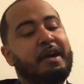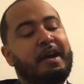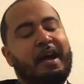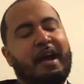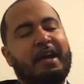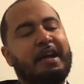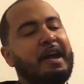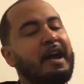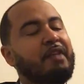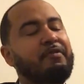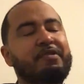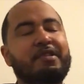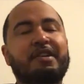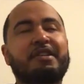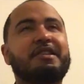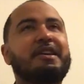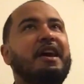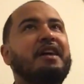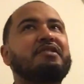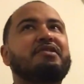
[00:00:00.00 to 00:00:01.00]
I got rid
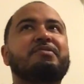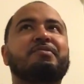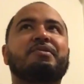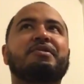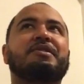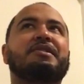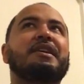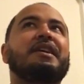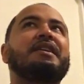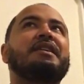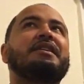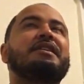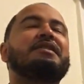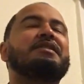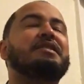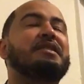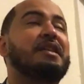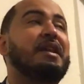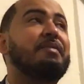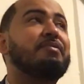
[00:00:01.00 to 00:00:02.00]
of Dr.
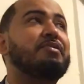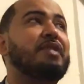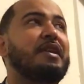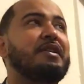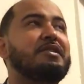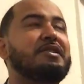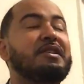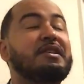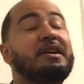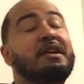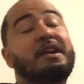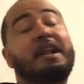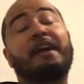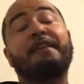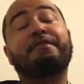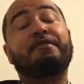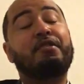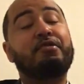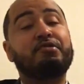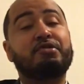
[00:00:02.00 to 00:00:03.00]
Mercedes and I'm like seeing a
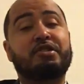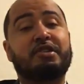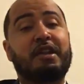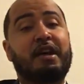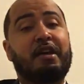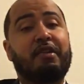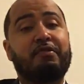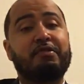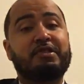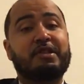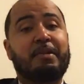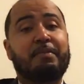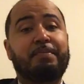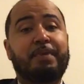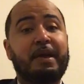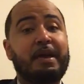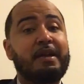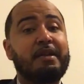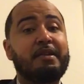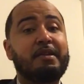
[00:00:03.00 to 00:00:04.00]
life coach now, which I'm
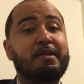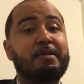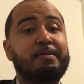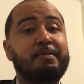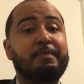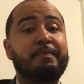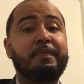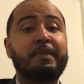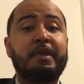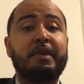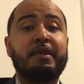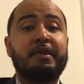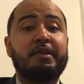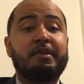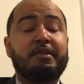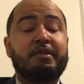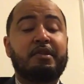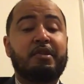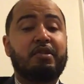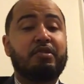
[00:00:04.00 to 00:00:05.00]
paying him,
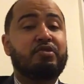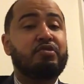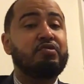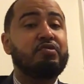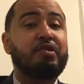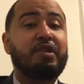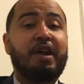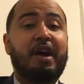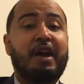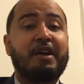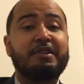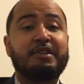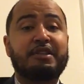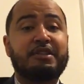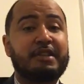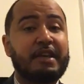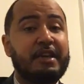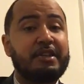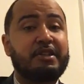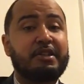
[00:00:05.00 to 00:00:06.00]
you know, two hundred dollars
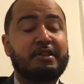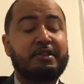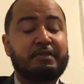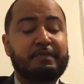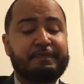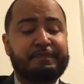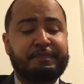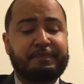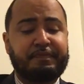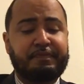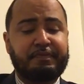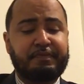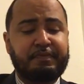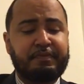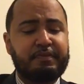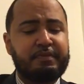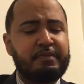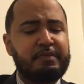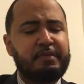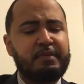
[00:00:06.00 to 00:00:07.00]
a session.
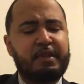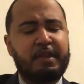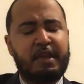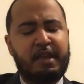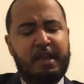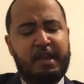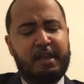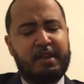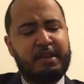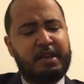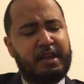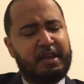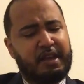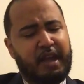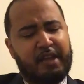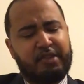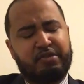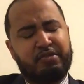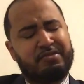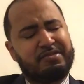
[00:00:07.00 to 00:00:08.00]
And
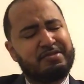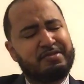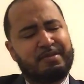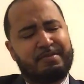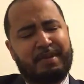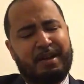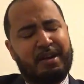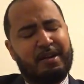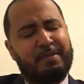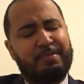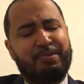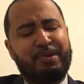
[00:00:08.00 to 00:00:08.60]
like I told him about our